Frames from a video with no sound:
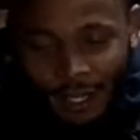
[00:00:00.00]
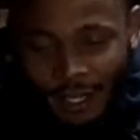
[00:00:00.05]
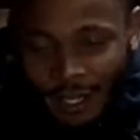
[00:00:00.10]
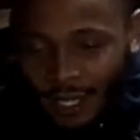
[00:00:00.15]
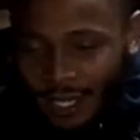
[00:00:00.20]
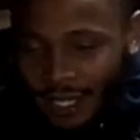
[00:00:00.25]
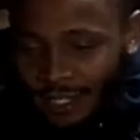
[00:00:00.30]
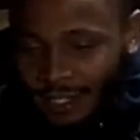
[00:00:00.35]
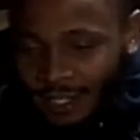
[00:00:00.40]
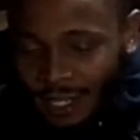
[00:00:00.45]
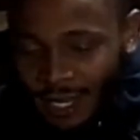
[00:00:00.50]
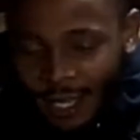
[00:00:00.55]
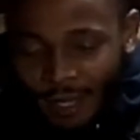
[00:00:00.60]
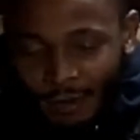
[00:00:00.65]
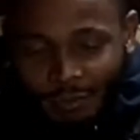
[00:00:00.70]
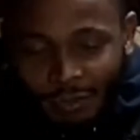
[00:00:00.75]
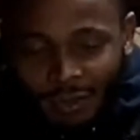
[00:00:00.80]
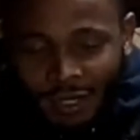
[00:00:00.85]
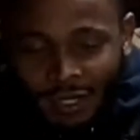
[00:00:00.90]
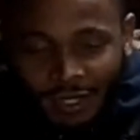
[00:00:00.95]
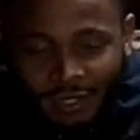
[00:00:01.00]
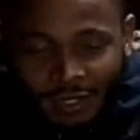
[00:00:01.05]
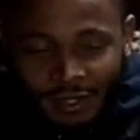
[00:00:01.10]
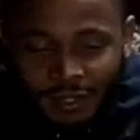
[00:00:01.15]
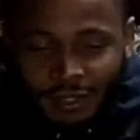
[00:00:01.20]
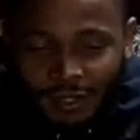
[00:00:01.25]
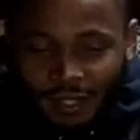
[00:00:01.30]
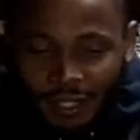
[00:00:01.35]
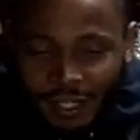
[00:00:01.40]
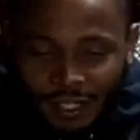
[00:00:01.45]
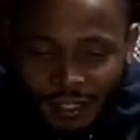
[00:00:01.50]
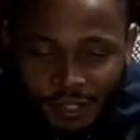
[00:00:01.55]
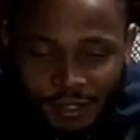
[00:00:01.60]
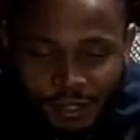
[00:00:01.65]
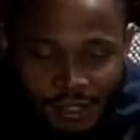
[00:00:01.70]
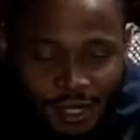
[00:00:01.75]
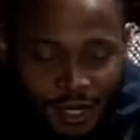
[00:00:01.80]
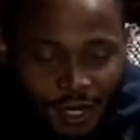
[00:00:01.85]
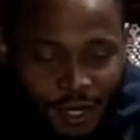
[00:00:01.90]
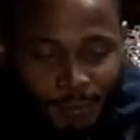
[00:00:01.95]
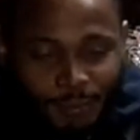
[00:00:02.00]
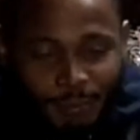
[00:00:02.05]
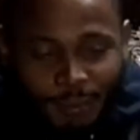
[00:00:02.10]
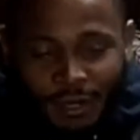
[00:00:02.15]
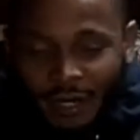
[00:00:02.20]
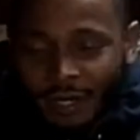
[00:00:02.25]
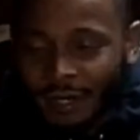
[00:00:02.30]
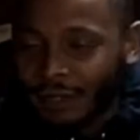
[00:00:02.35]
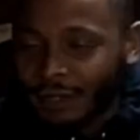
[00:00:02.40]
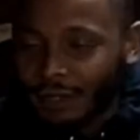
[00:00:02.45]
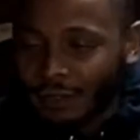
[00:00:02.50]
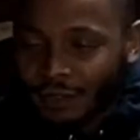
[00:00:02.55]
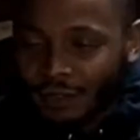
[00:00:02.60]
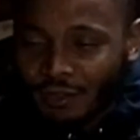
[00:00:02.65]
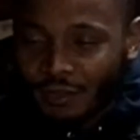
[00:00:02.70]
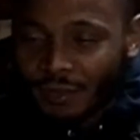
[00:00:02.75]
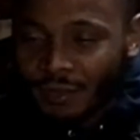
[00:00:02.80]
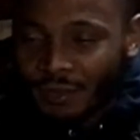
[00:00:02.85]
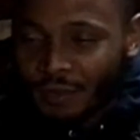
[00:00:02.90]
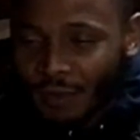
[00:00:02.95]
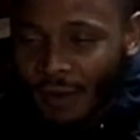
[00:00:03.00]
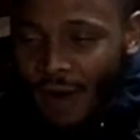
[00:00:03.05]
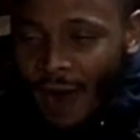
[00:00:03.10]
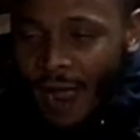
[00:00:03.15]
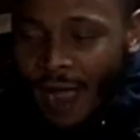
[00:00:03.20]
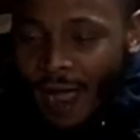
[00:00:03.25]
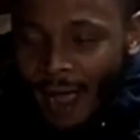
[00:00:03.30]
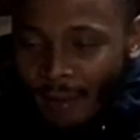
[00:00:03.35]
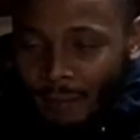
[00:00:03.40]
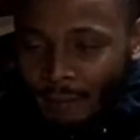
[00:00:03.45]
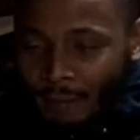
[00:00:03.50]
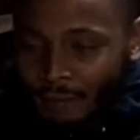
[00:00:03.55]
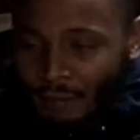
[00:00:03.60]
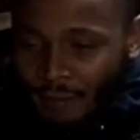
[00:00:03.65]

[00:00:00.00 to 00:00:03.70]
hit the like button, hit the share button, subscribe.